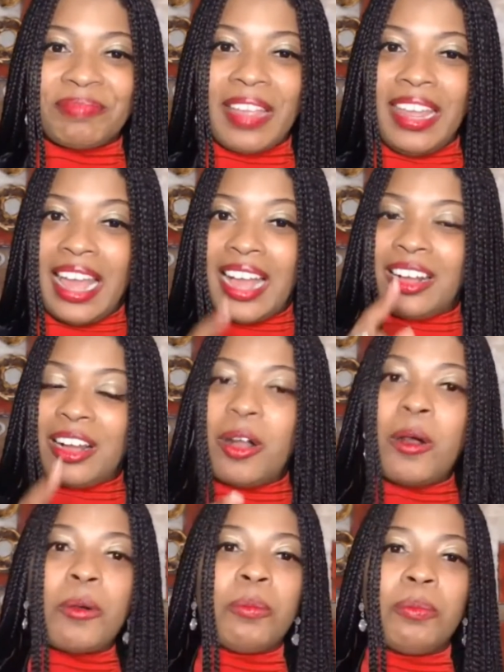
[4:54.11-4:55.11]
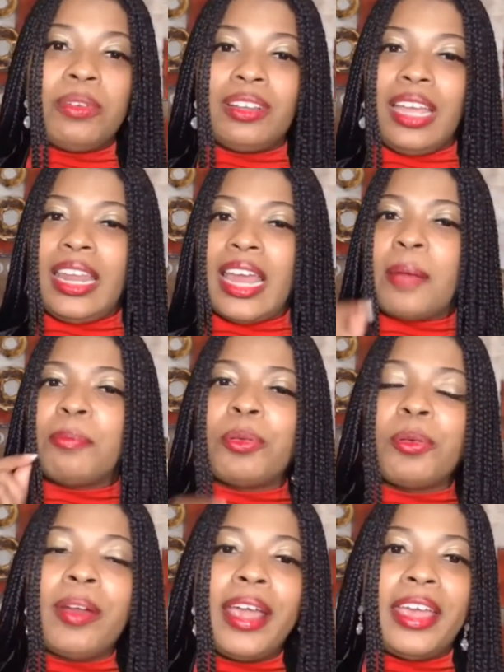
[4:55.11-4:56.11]
And I hope and I
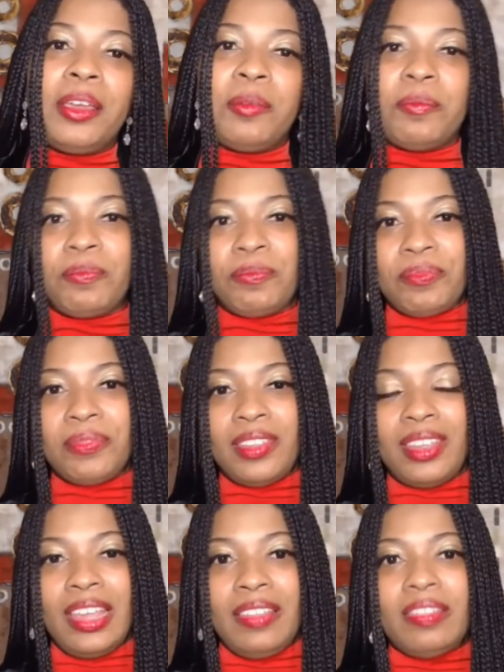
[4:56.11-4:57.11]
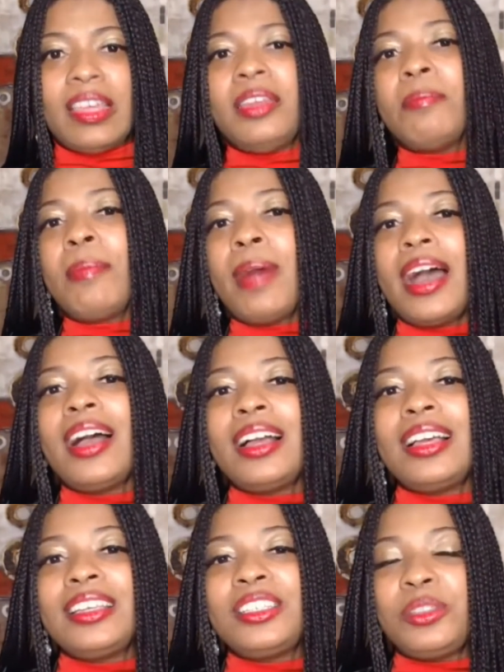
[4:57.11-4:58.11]
pray that in
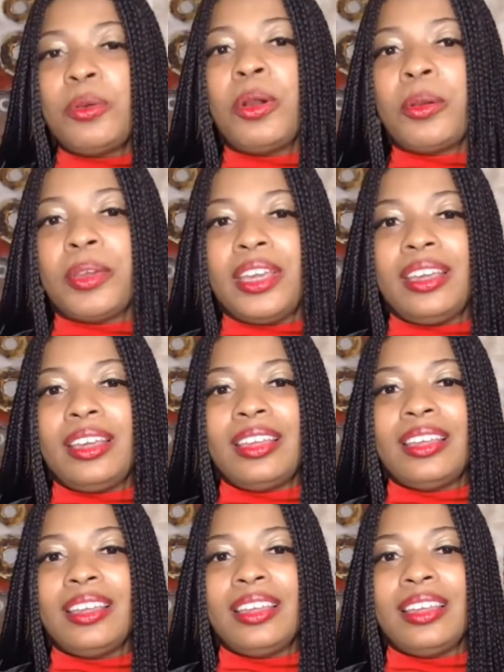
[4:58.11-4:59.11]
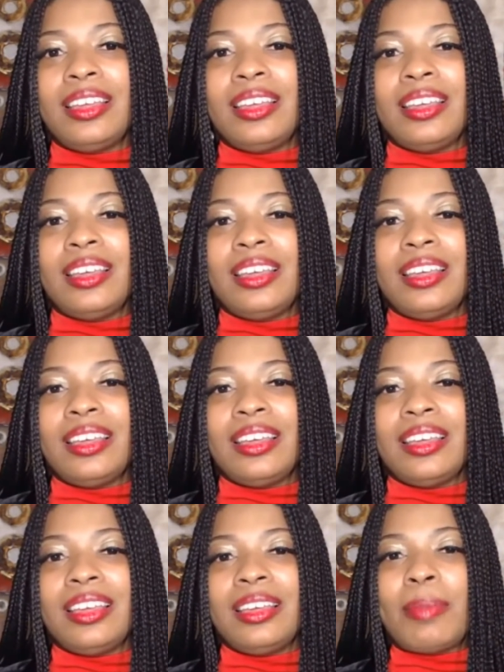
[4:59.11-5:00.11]
my story,
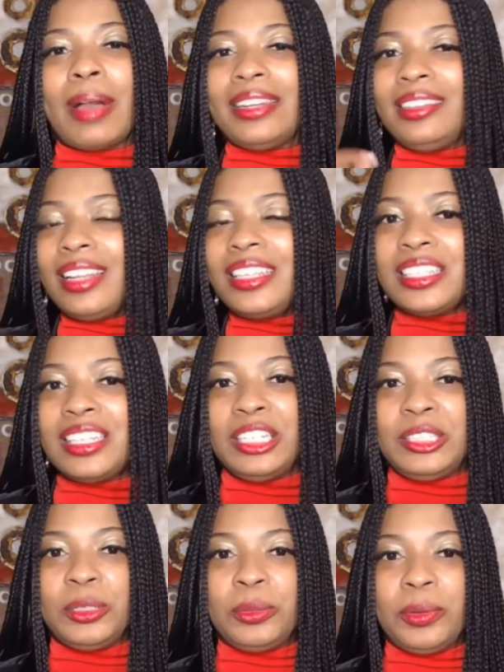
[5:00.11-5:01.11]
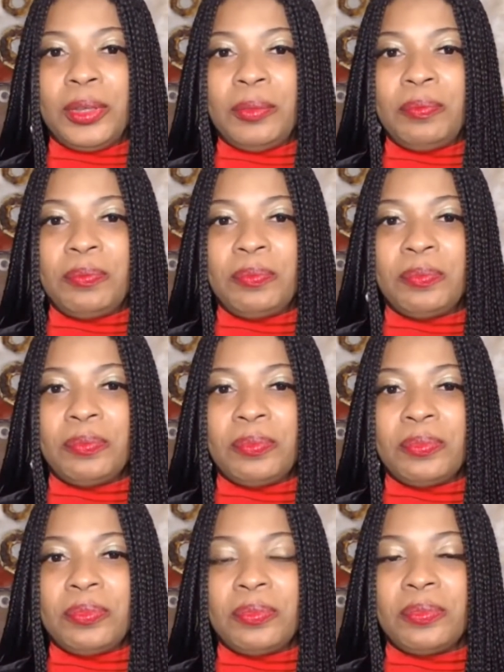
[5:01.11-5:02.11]
by listening to it,
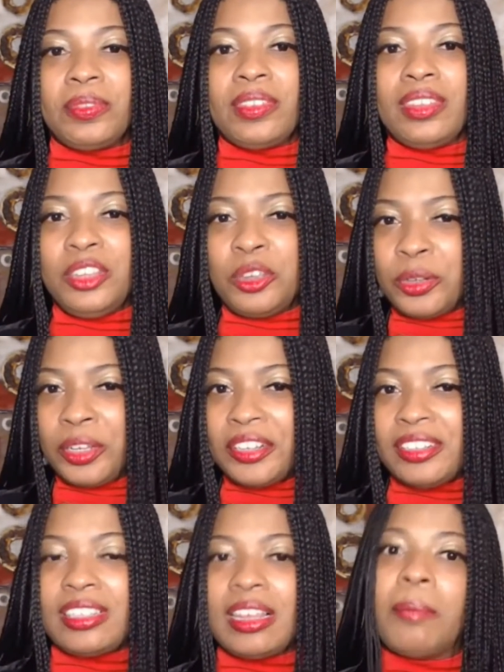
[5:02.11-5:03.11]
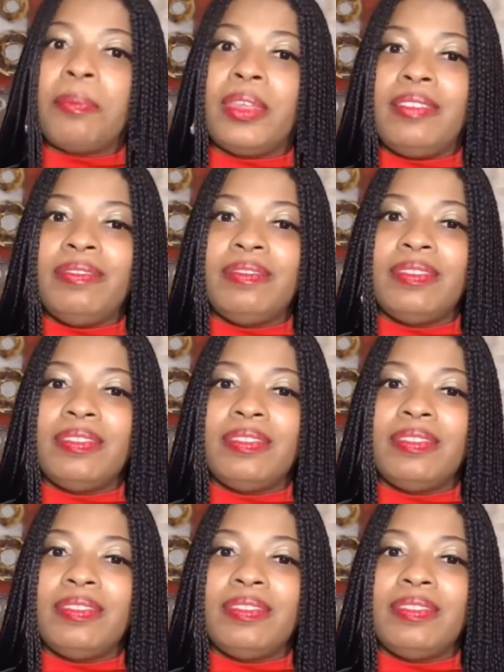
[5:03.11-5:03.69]
you'll hear something